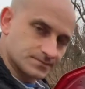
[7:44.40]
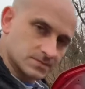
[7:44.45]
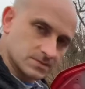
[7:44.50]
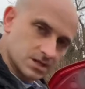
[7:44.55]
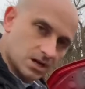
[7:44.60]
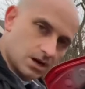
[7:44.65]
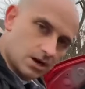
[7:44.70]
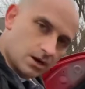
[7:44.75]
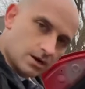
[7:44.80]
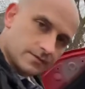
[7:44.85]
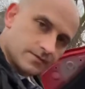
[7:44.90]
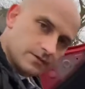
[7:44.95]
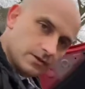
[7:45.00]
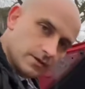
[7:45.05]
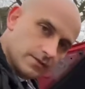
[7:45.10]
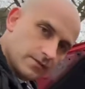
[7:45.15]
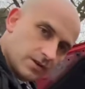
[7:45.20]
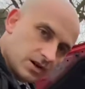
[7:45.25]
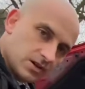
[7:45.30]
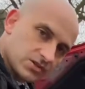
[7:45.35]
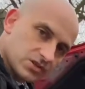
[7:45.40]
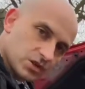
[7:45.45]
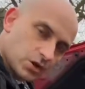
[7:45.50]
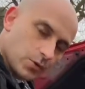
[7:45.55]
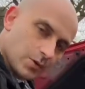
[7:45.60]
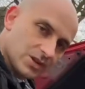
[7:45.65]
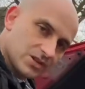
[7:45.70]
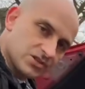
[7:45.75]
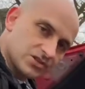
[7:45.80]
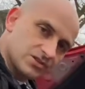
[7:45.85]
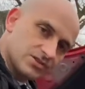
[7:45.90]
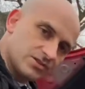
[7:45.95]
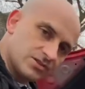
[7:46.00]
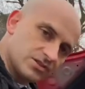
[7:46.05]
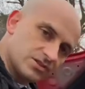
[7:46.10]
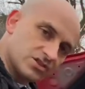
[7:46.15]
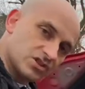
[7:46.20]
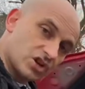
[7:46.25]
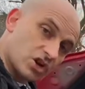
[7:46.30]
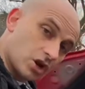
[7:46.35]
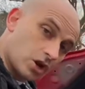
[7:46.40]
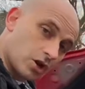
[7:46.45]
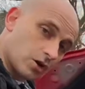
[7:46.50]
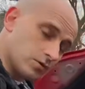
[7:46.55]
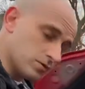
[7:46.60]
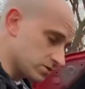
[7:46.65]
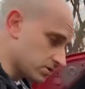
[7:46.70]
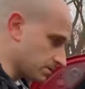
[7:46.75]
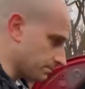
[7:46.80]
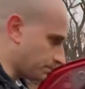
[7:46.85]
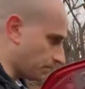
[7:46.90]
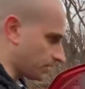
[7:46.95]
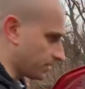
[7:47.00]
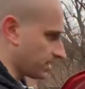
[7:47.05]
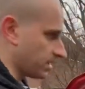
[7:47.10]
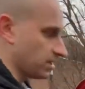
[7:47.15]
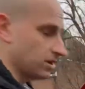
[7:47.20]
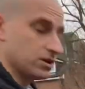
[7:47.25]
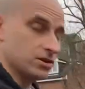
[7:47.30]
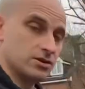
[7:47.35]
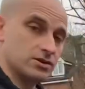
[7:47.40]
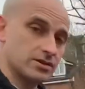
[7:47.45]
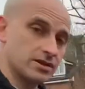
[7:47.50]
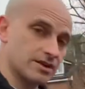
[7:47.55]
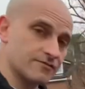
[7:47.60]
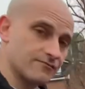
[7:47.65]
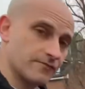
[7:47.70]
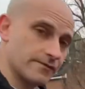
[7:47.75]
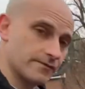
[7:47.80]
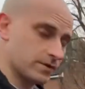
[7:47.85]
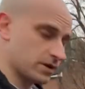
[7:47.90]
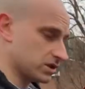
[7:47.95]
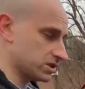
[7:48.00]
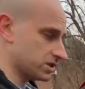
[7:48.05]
After you've asked the question to close the bonnet, you then reverse the